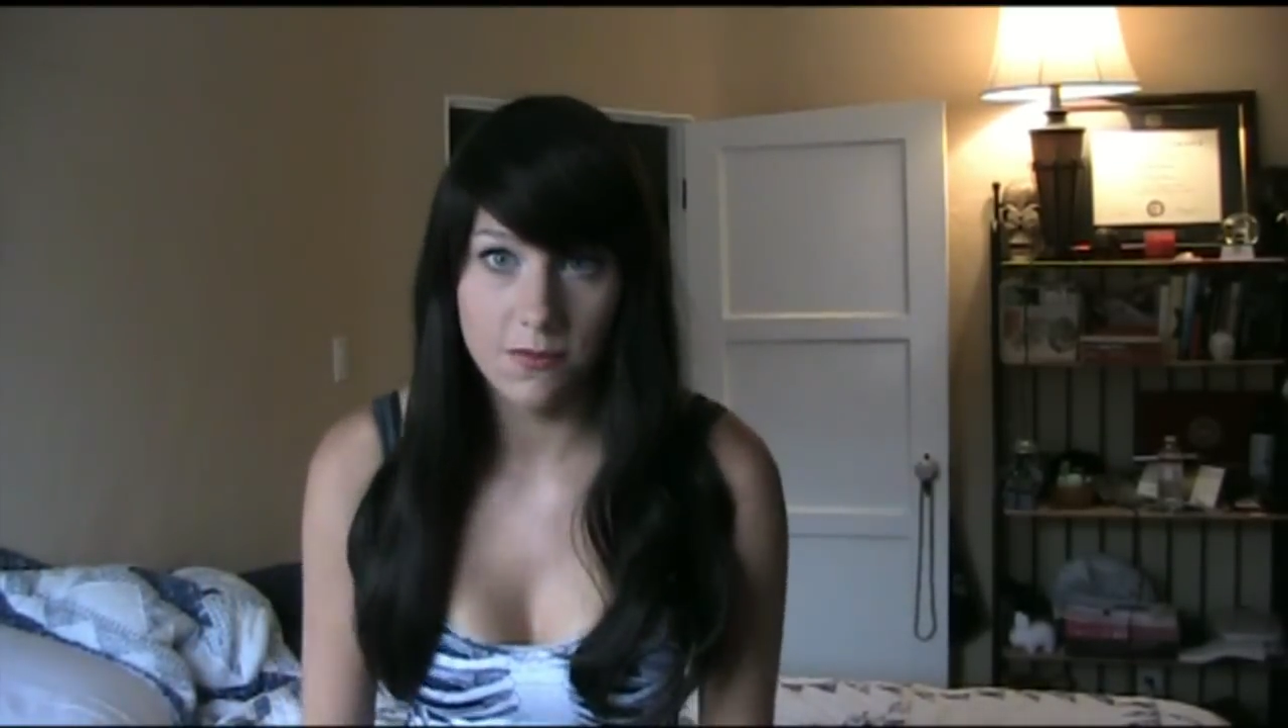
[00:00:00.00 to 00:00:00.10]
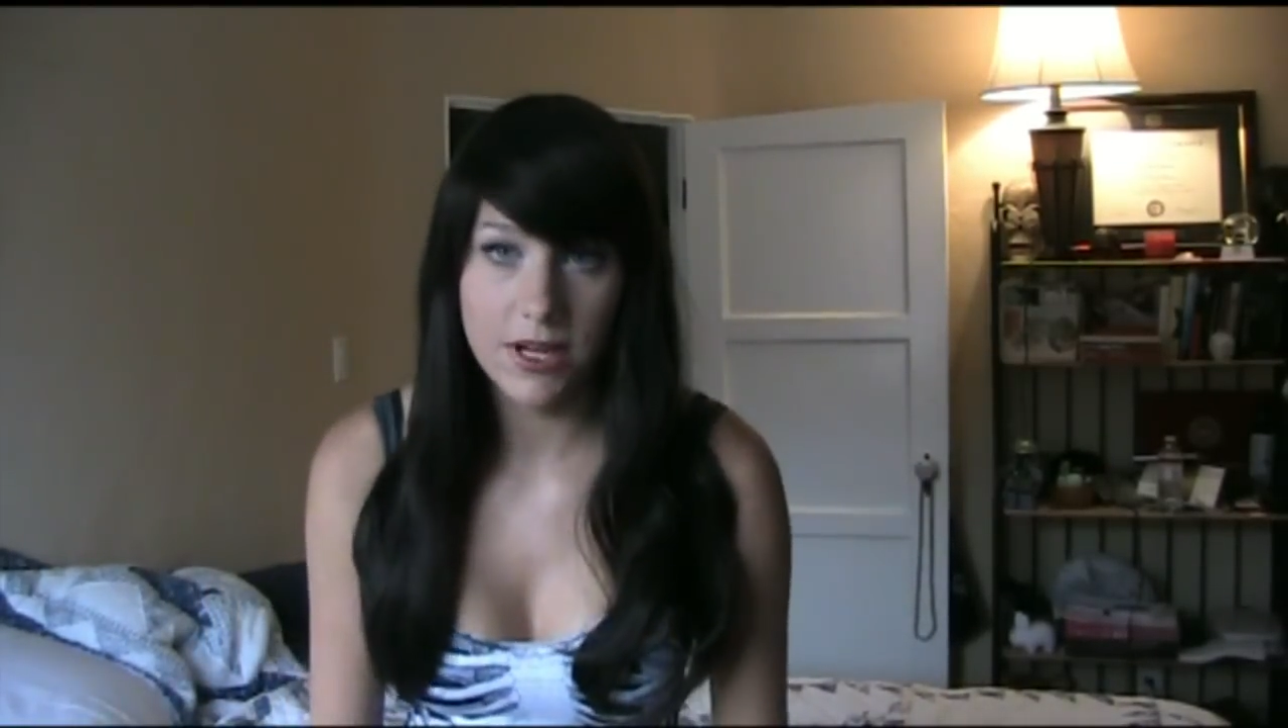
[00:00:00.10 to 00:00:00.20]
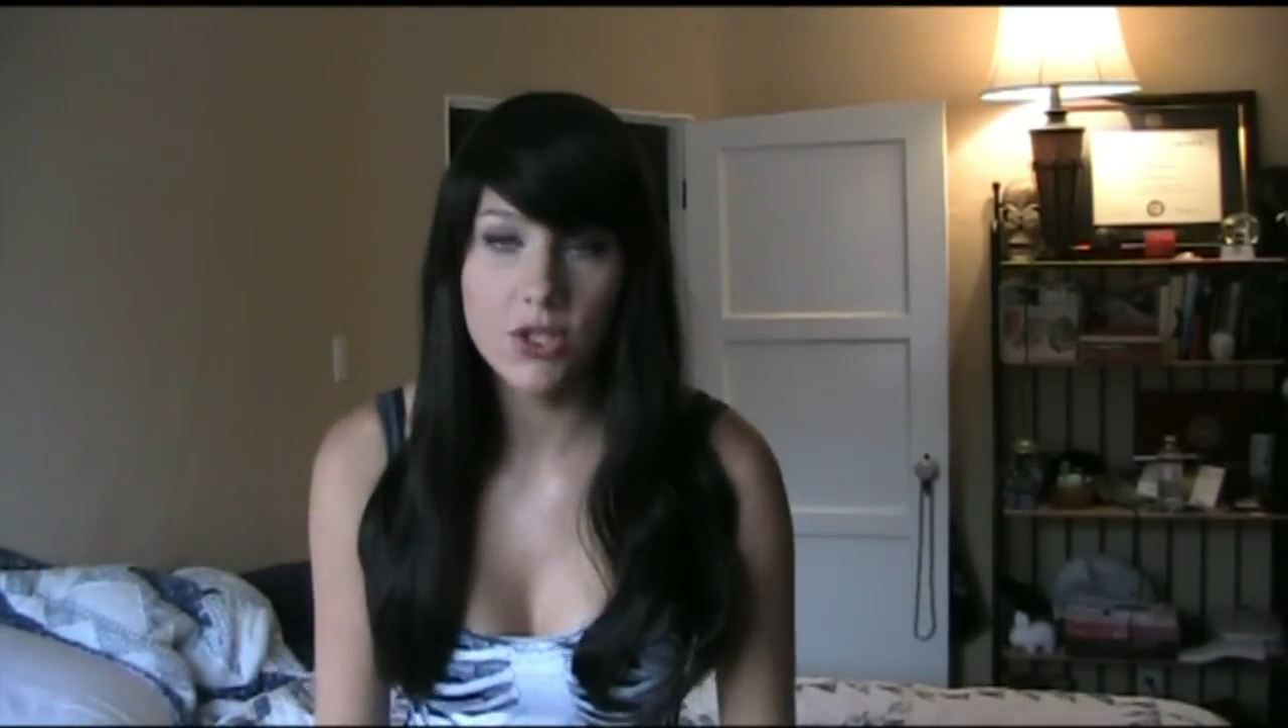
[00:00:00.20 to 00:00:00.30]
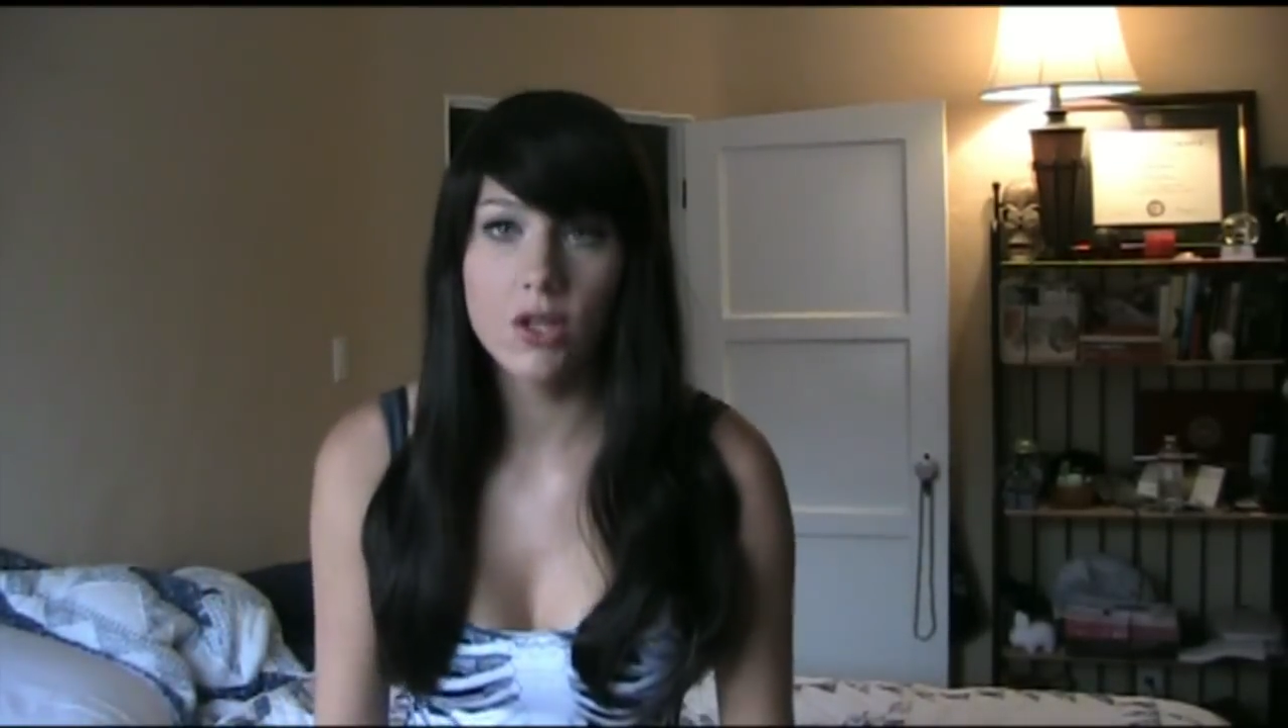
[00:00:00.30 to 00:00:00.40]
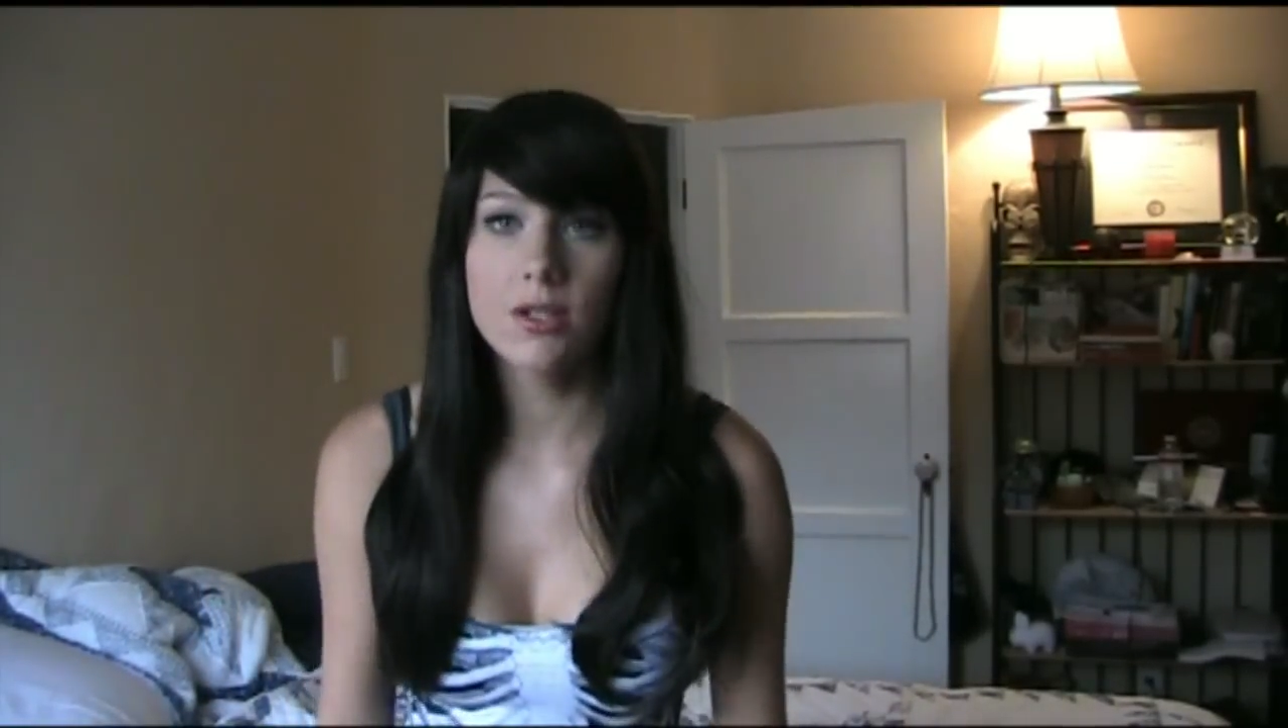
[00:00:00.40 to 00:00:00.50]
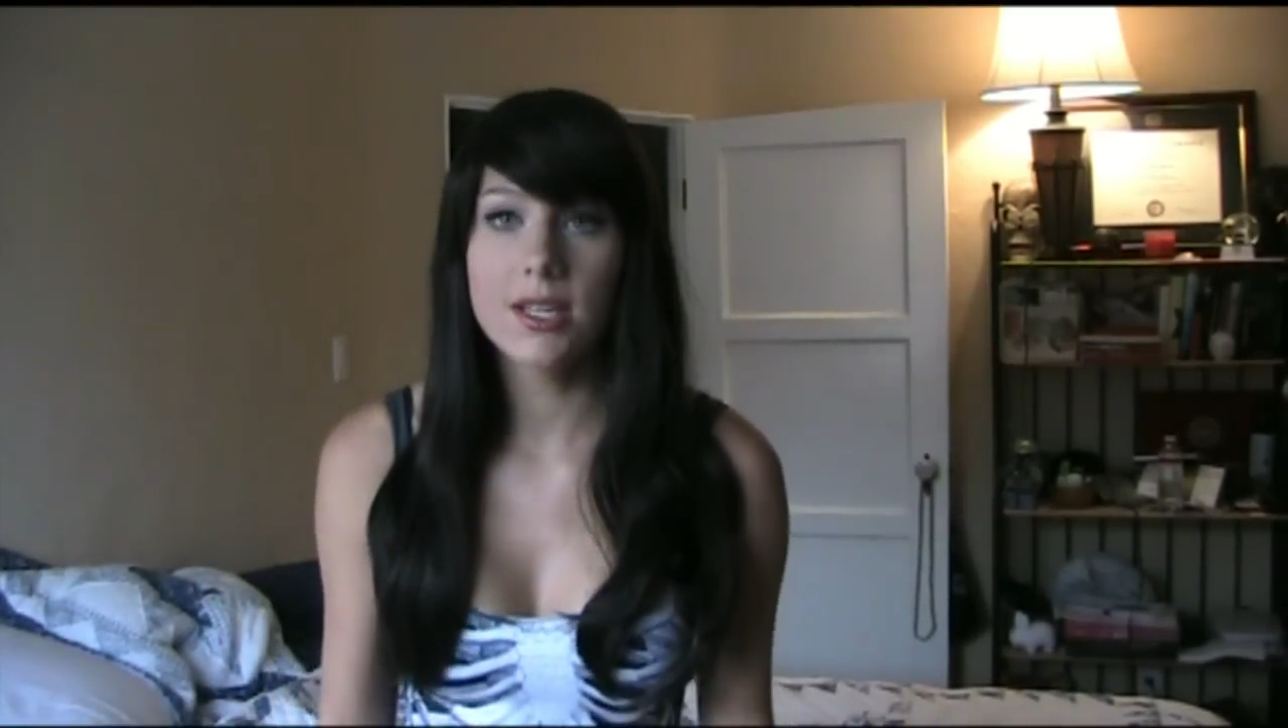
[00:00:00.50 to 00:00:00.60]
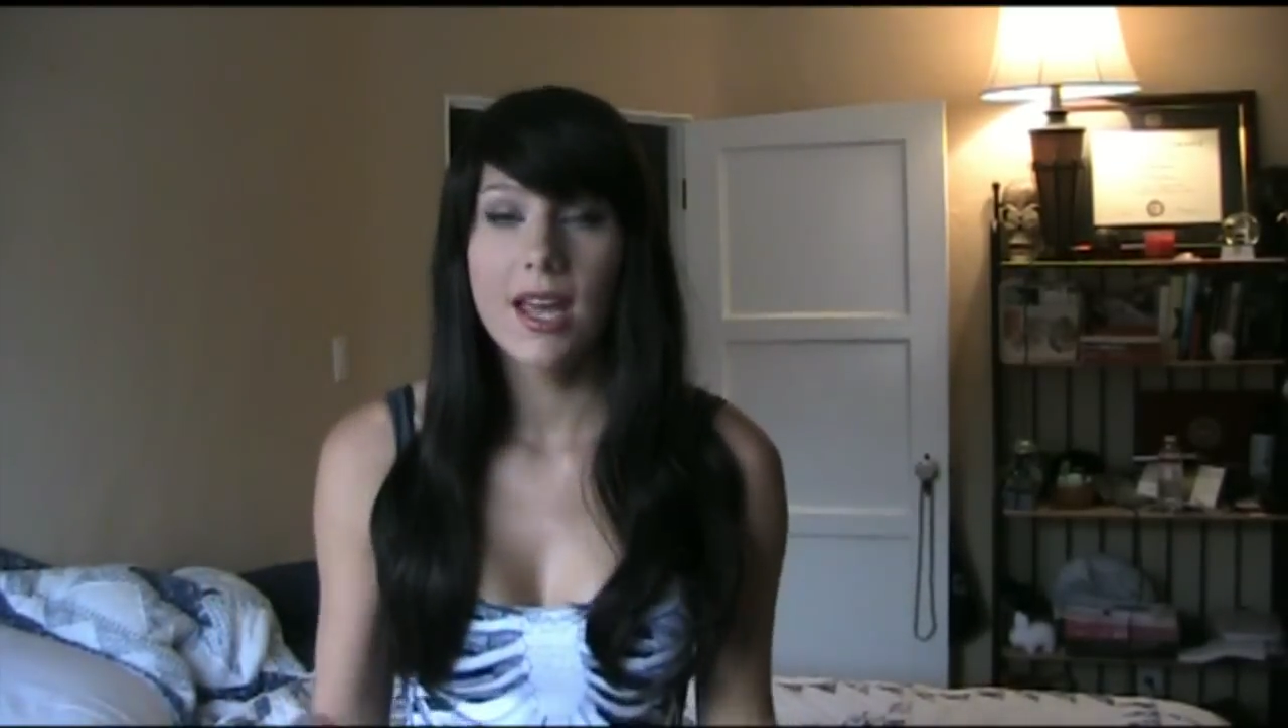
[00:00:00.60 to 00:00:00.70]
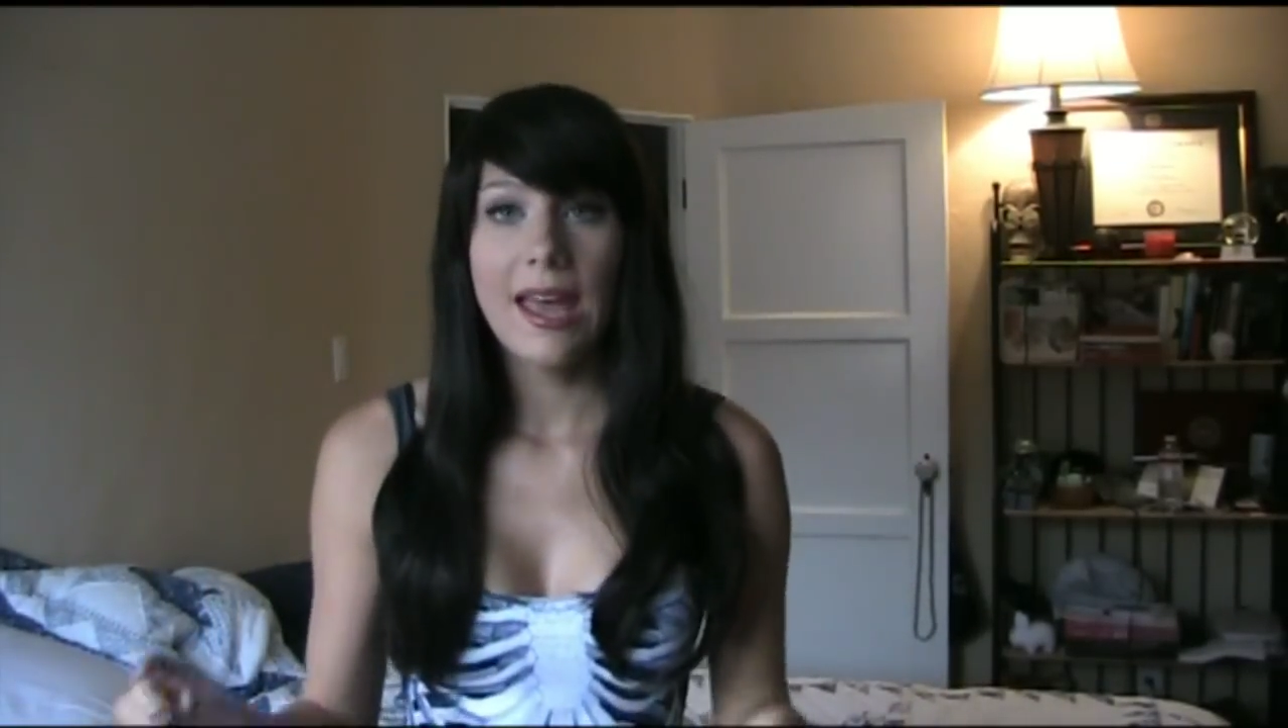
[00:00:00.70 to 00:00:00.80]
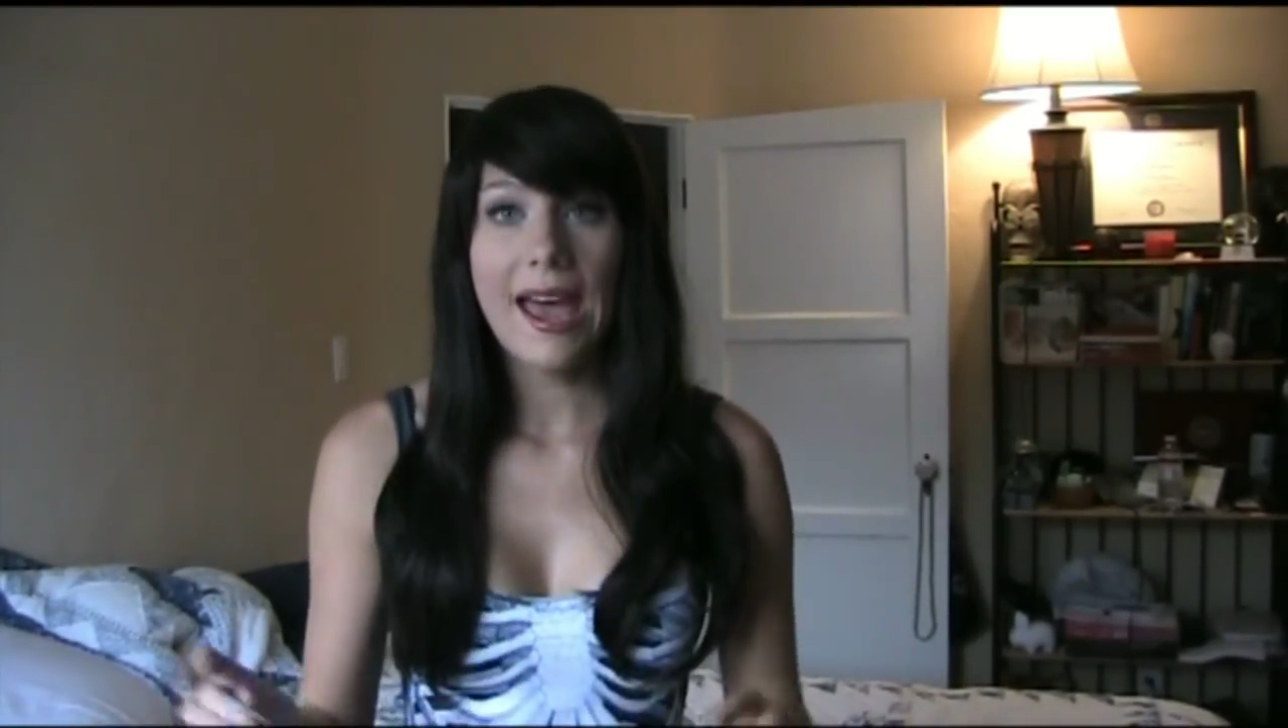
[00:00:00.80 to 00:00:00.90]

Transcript: features.